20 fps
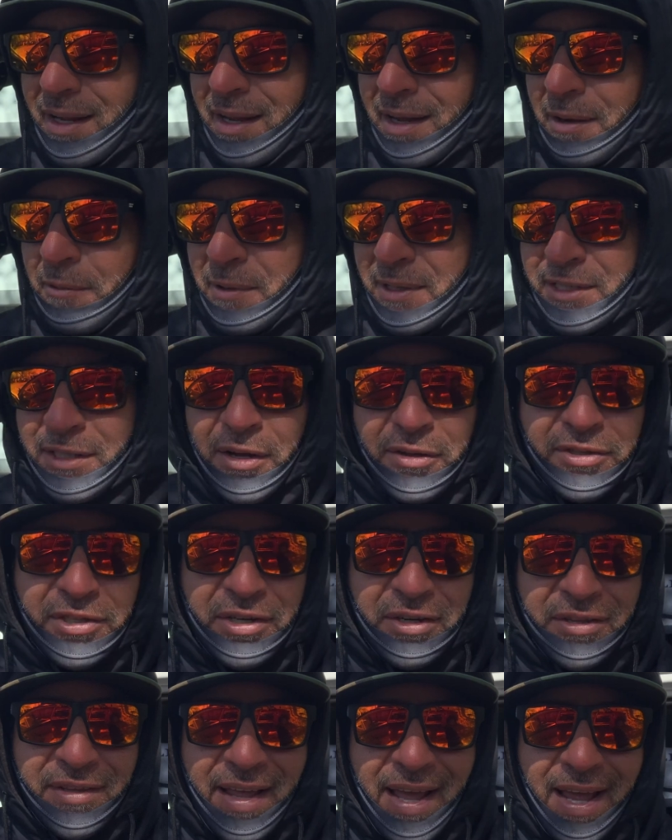Uh, I uh, went to go
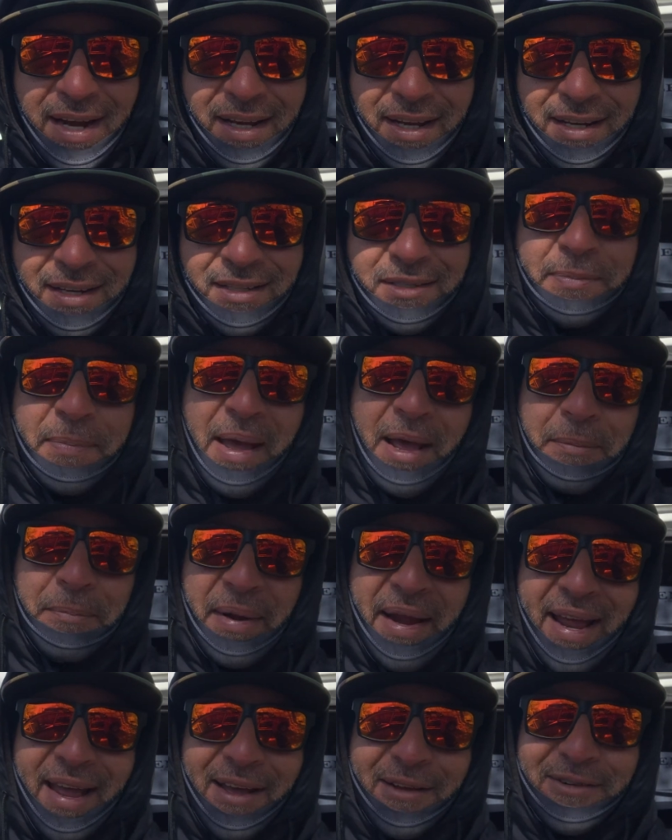turn that in, it's about a
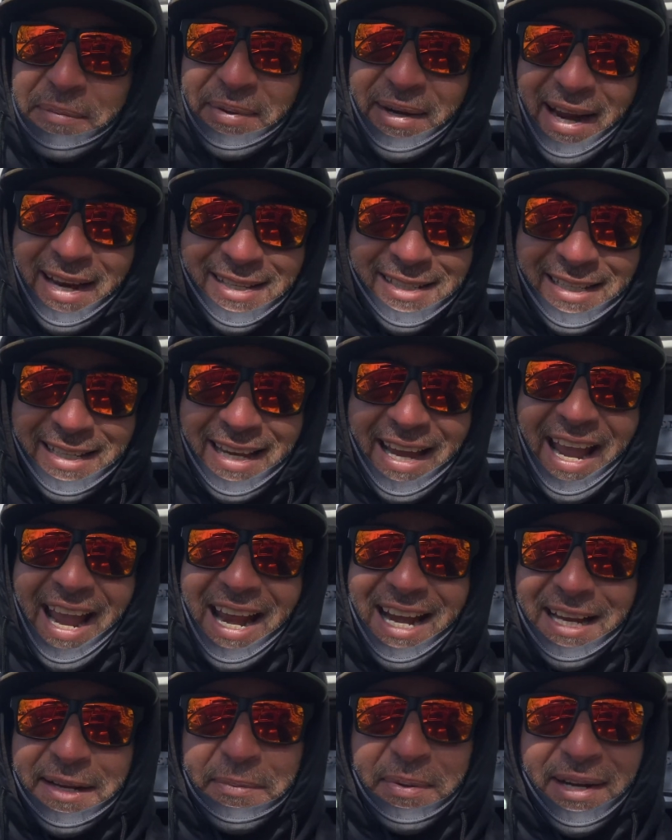pound, but I didn't see
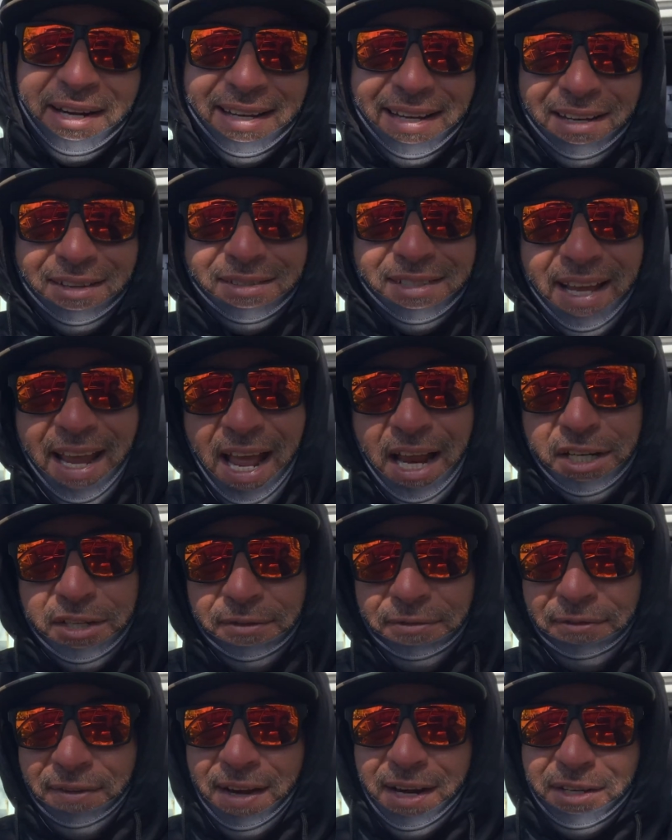anybody else
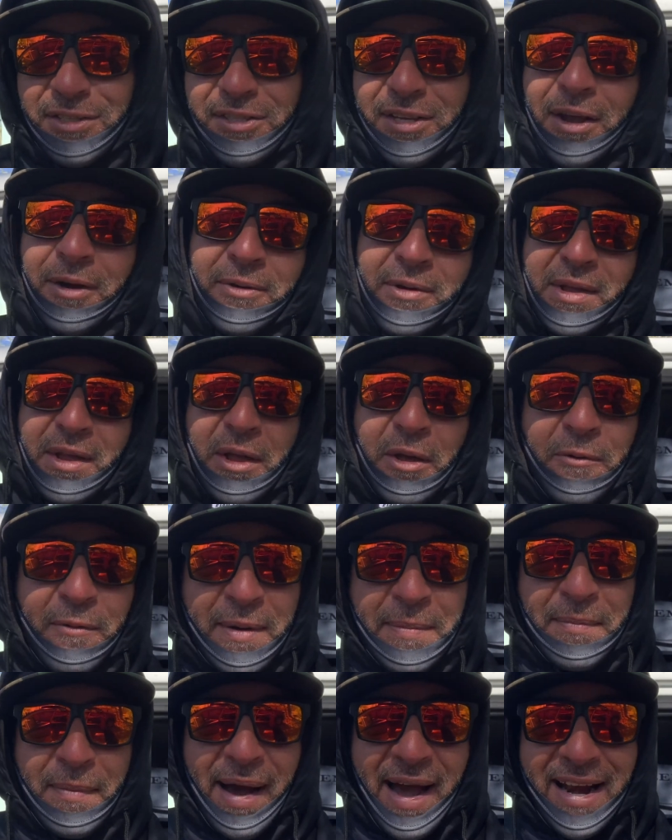catching fish, so
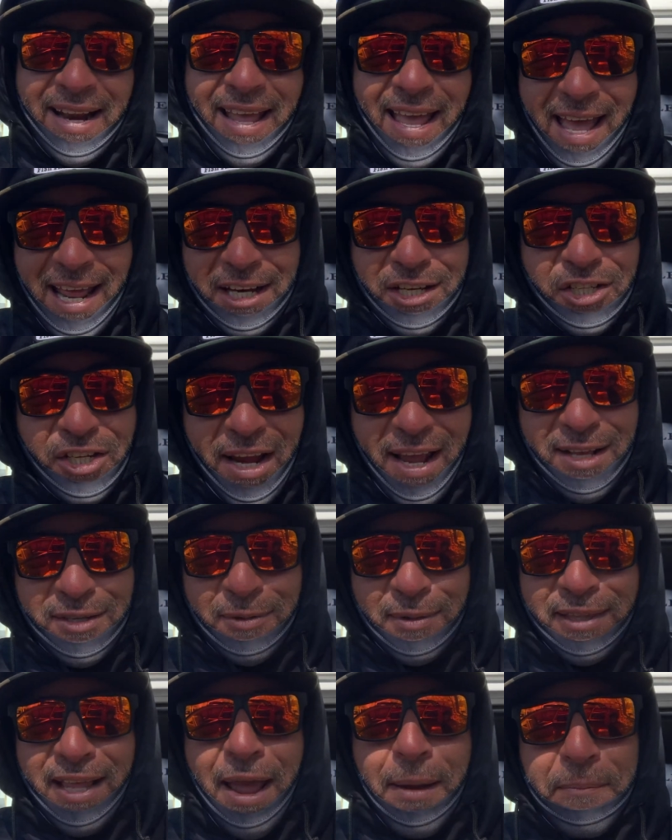we might've had a
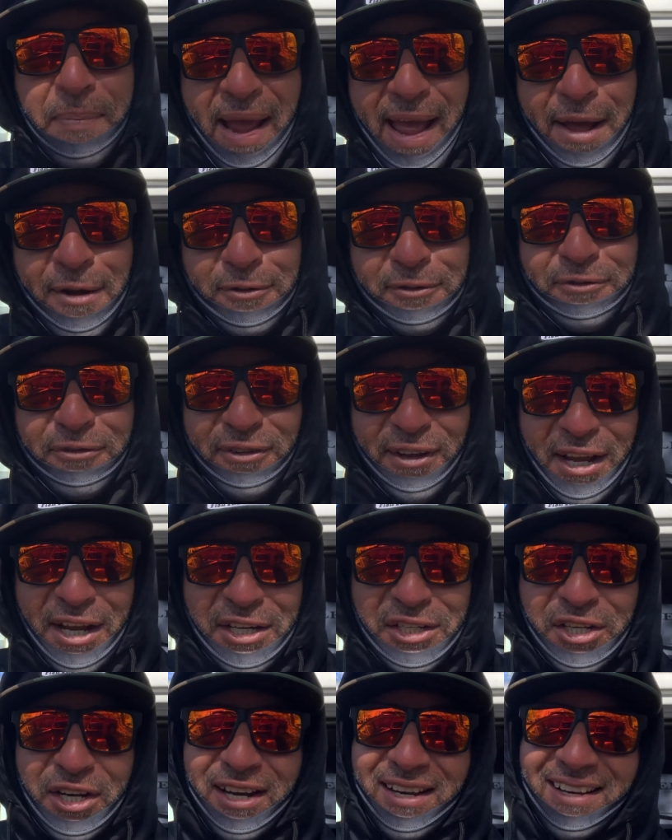chance with that pound
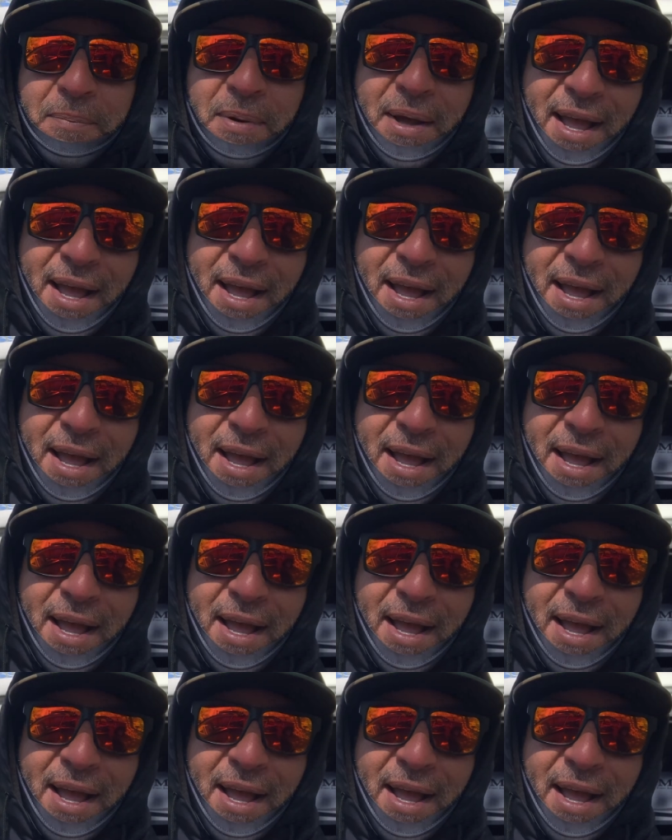fish,